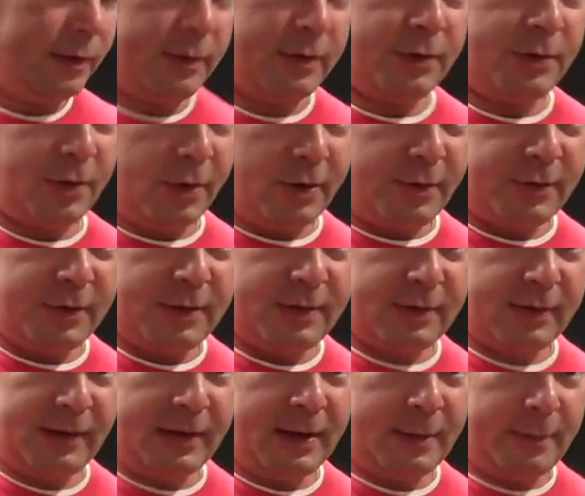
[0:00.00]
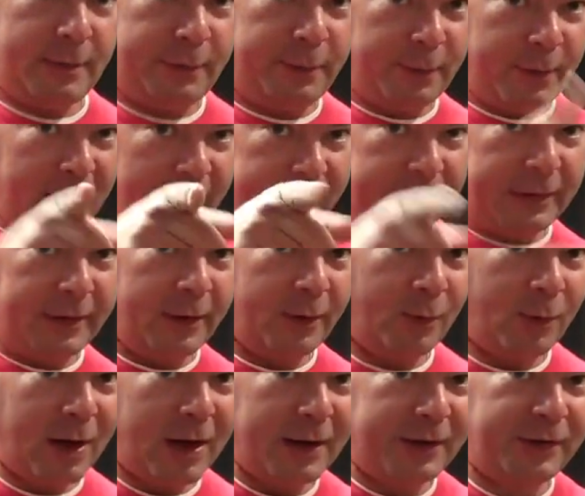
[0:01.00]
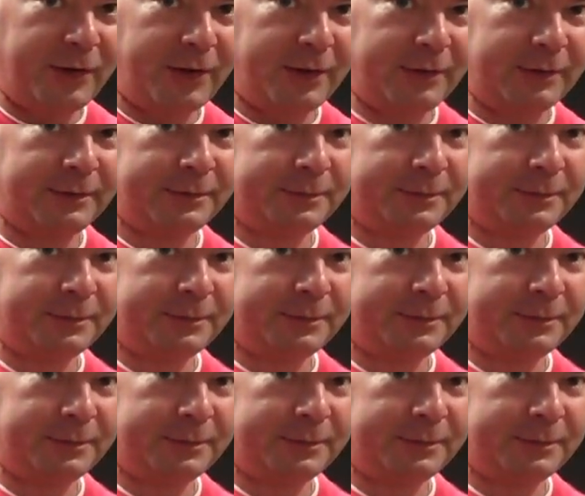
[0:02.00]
So Jersey Slim, if you're out there watching,